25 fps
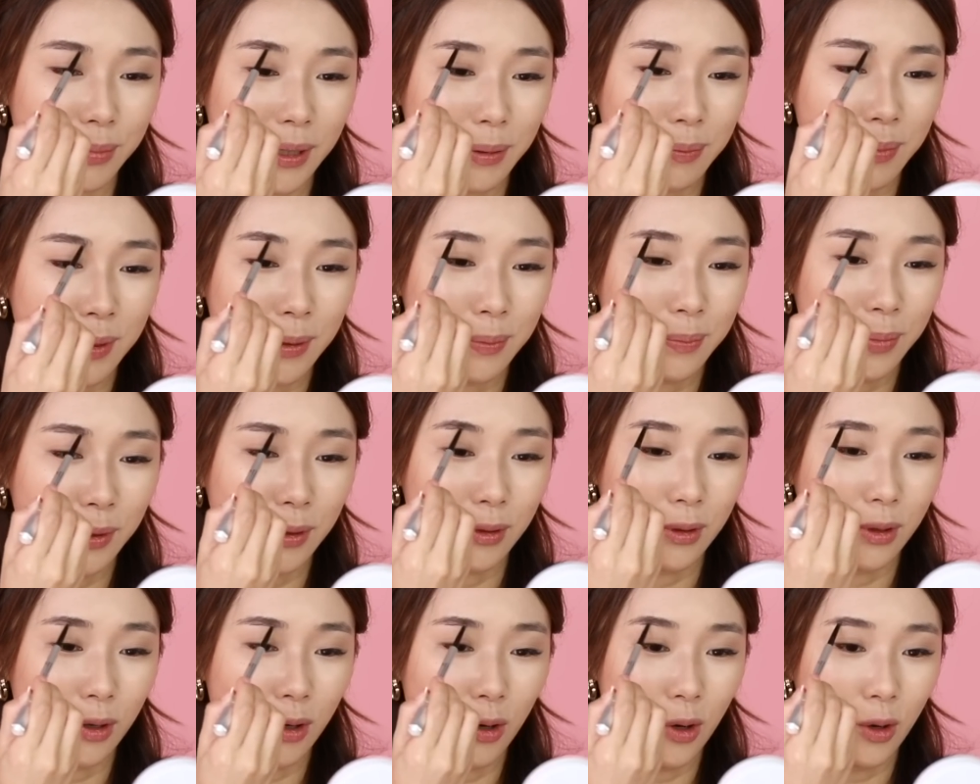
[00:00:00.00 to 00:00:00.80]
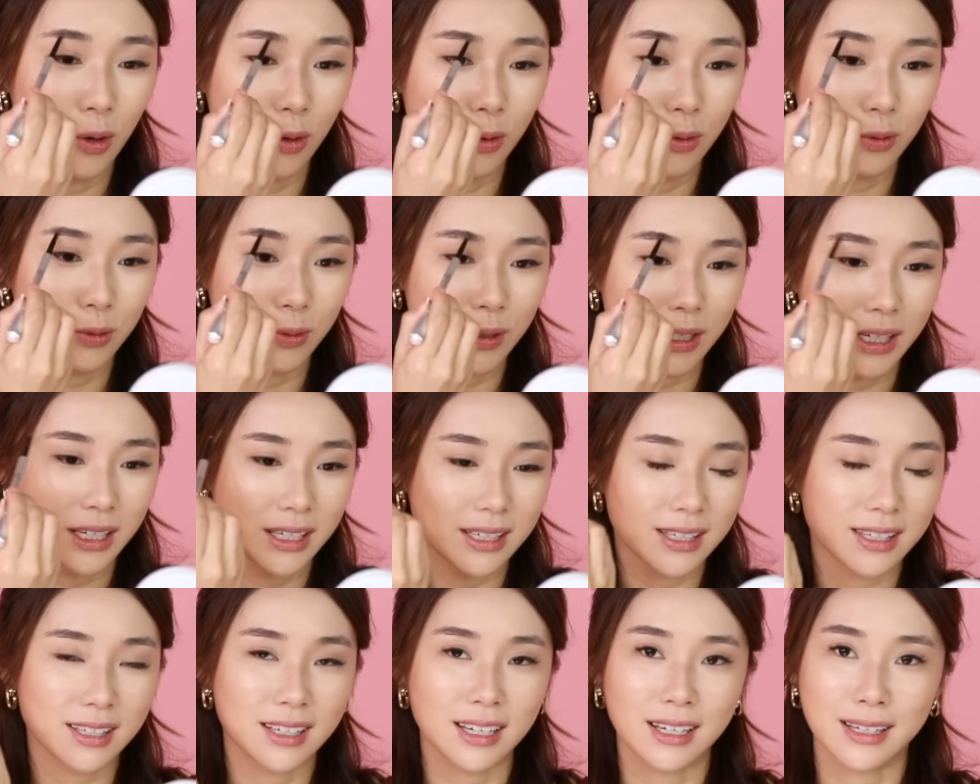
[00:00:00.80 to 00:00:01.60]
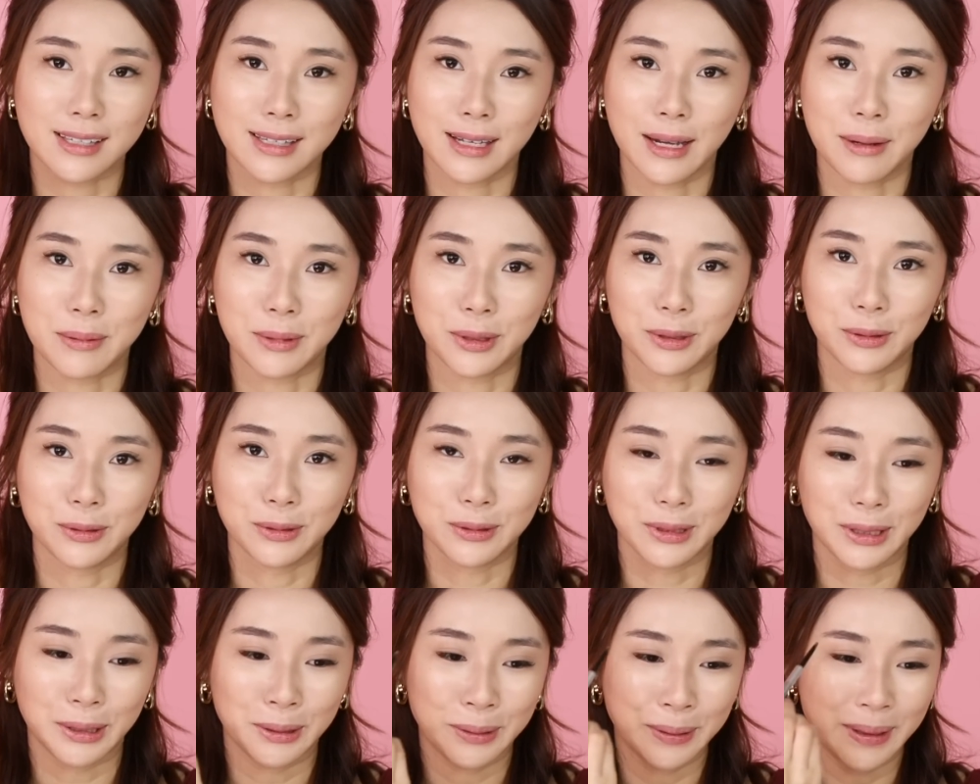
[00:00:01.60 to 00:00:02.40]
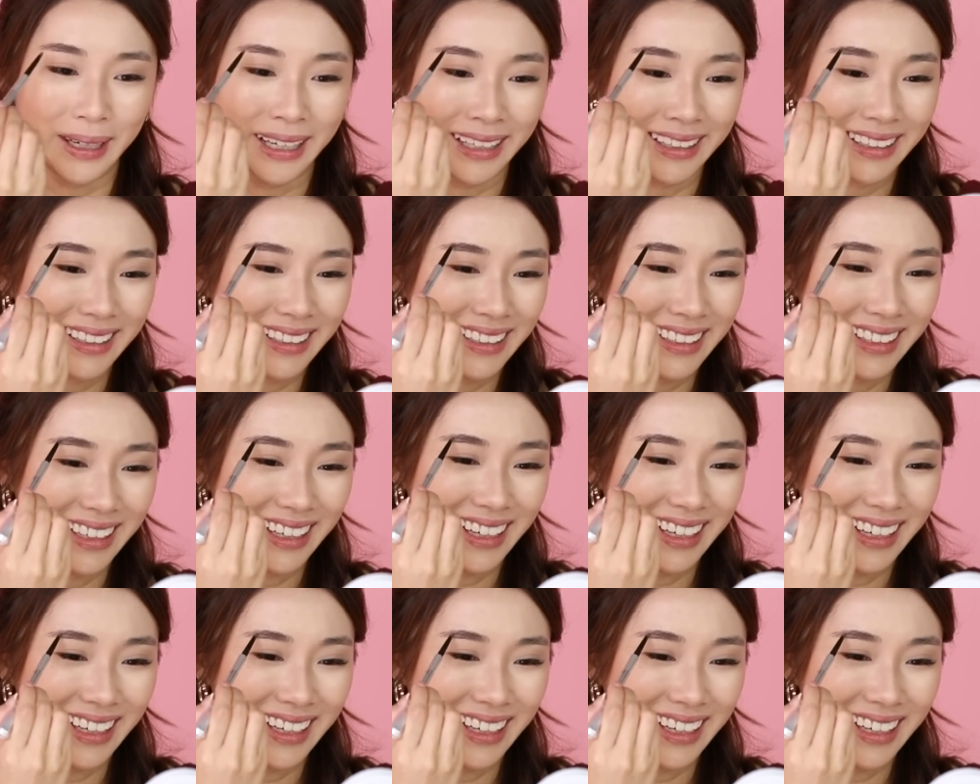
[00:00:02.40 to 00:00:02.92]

but people always guess that I'm the older one.